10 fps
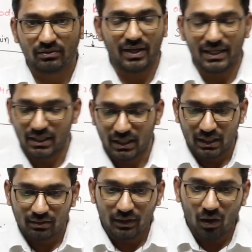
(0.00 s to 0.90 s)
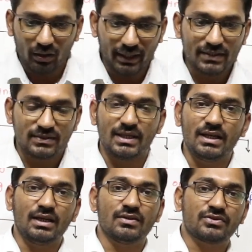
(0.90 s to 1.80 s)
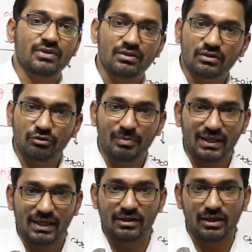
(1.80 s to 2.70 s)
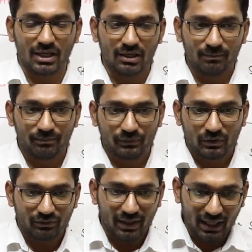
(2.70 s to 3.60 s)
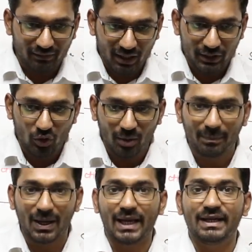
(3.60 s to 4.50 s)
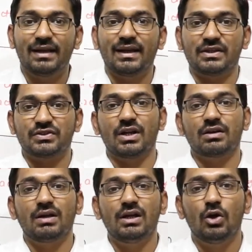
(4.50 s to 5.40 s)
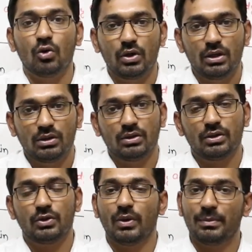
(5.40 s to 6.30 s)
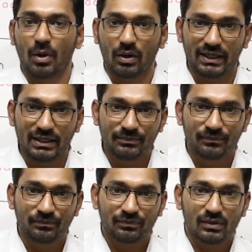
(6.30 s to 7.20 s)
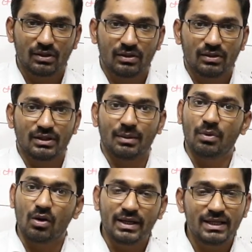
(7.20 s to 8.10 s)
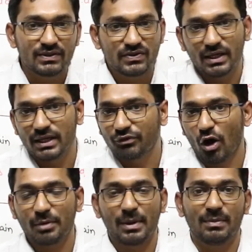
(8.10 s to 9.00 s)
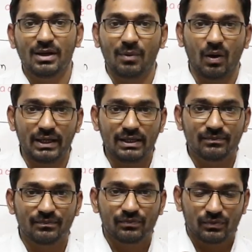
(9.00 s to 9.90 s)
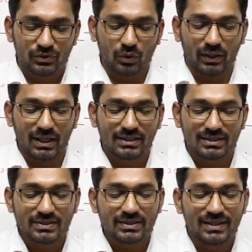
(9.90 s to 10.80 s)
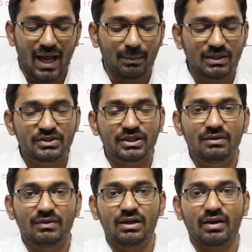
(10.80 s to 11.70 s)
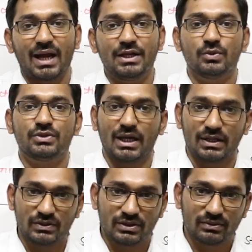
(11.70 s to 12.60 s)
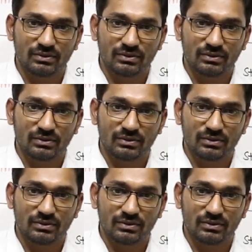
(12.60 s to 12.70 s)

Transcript: right? We already see in strength of material, whenever you applied an external load to a body, the body is a deformable body, so its dimension will try to change,